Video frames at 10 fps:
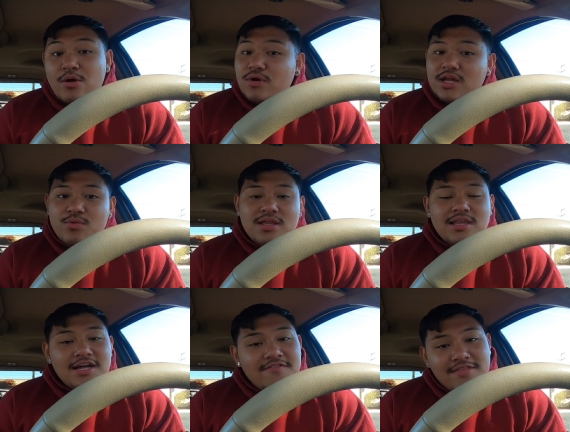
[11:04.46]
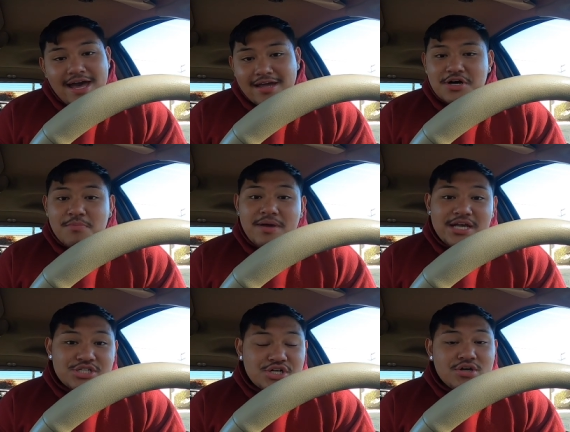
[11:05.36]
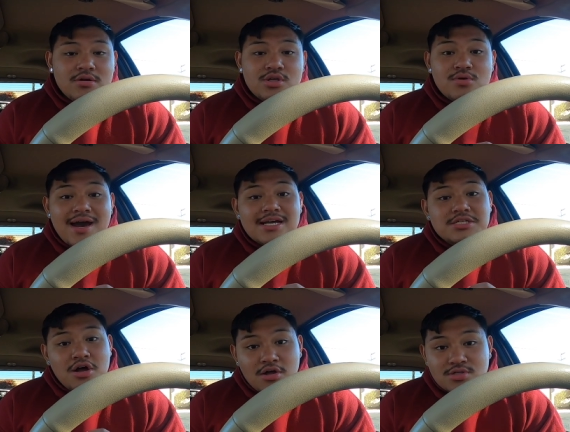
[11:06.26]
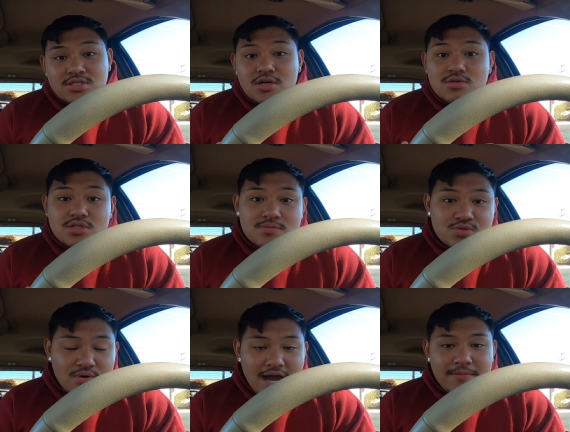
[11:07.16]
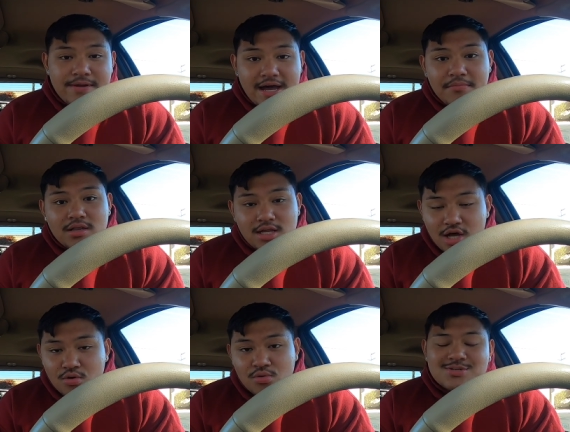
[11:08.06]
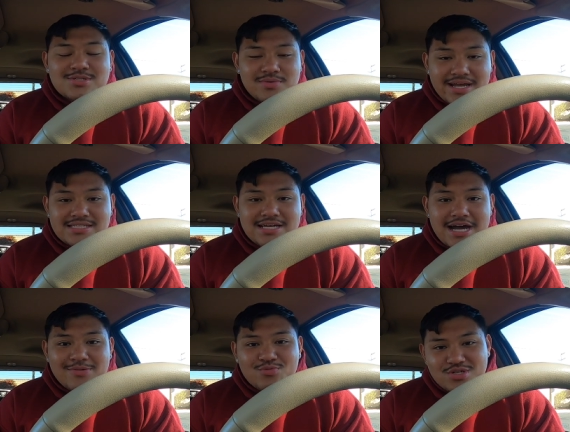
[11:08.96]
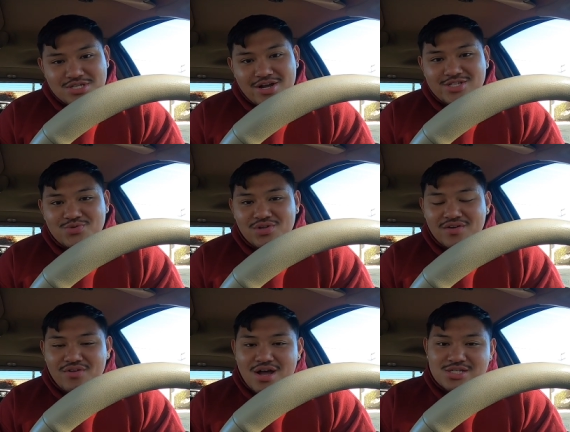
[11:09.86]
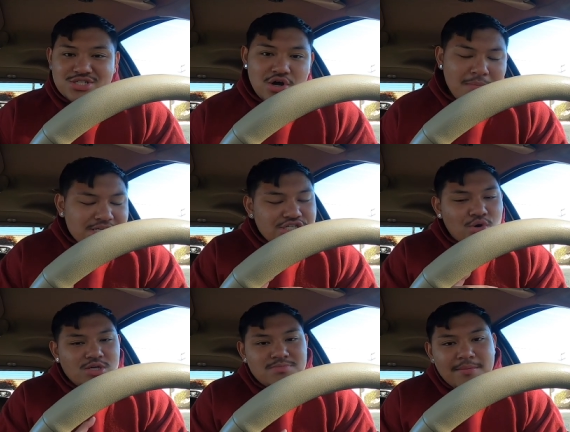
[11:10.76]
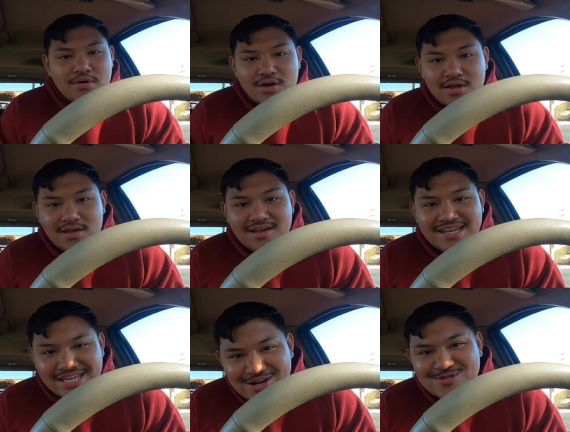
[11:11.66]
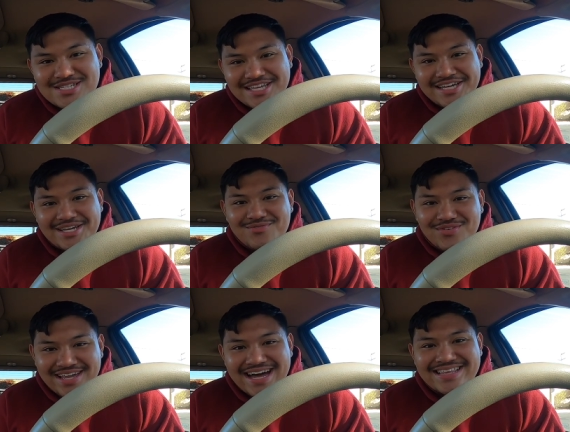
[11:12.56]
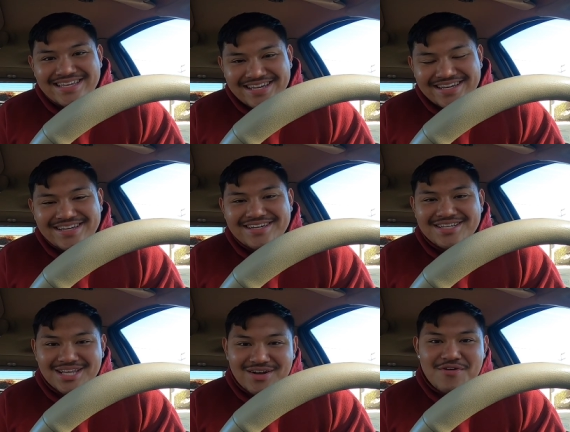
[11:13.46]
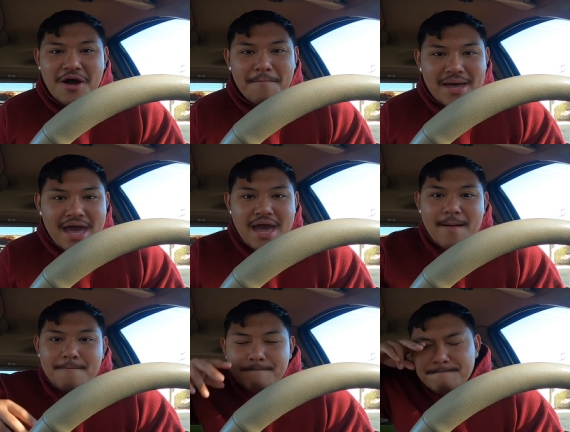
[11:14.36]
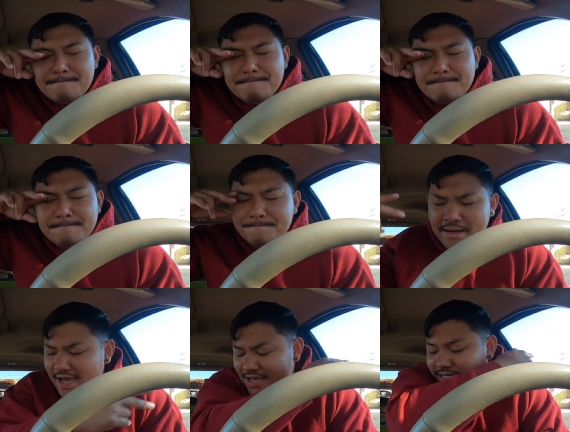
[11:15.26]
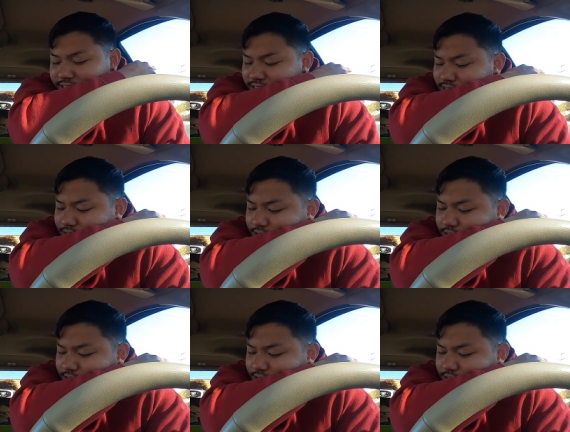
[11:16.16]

I really, really love that. So make sure you guys also subscribe down below. So till next time, we'll see y'all So We'll love y'all so much. And always remember, don't sleep. We got the heat. Love y'all, man. Peace.